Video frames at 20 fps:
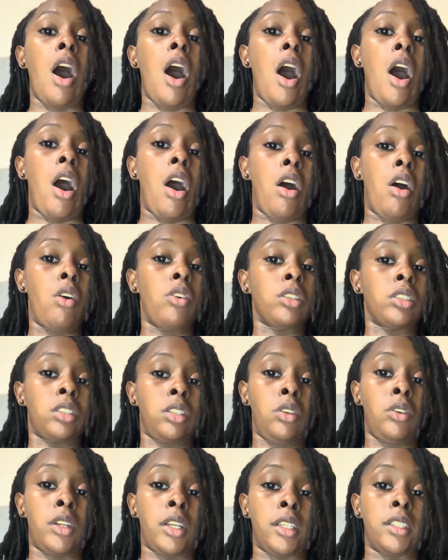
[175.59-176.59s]
all
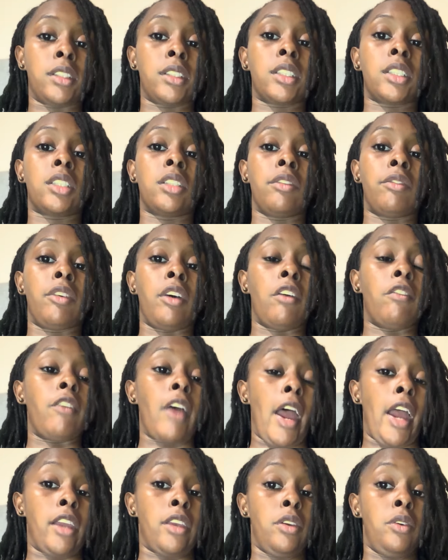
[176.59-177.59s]
students to feel
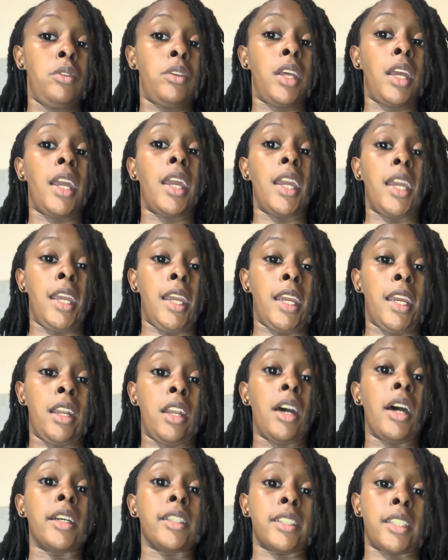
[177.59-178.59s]
valued
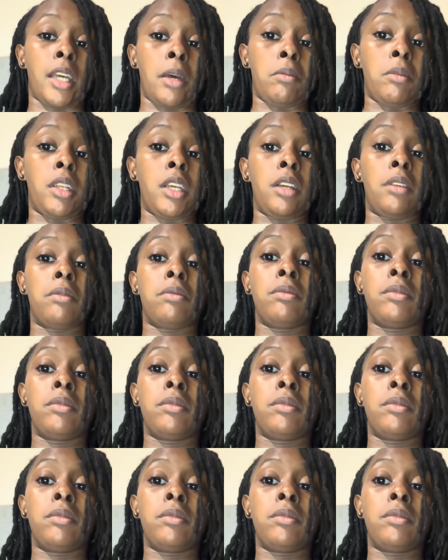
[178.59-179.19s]
and accepted.